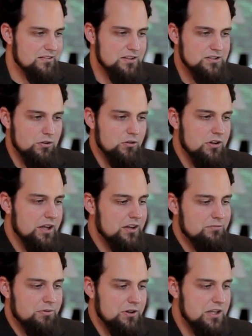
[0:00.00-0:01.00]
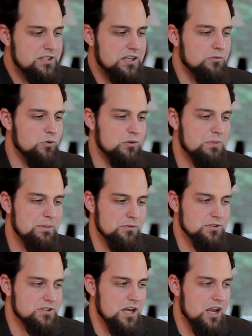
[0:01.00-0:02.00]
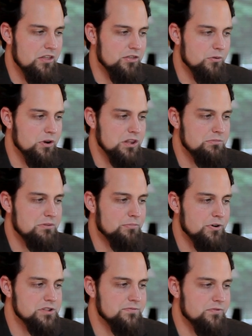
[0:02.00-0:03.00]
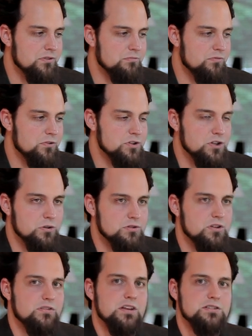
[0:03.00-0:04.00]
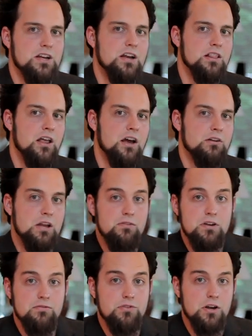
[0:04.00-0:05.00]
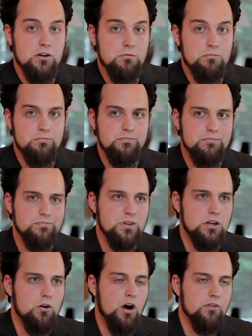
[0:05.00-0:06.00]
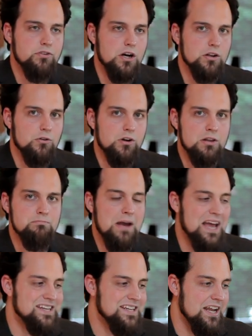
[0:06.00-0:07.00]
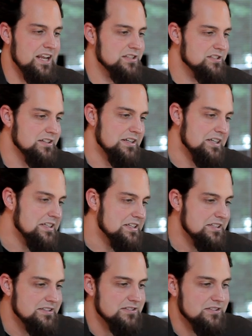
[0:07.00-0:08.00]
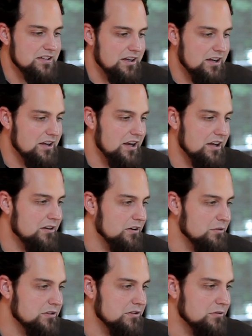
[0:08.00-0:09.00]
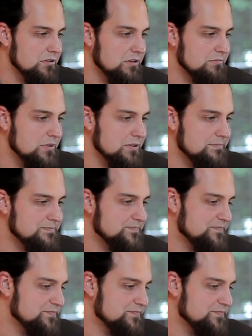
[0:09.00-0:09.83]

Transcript: this whole like policing what people say and throwing them in prison for, for jokes that they say online, even if they're, you know, off color and in bad taste, I, I don't know what to do with it. But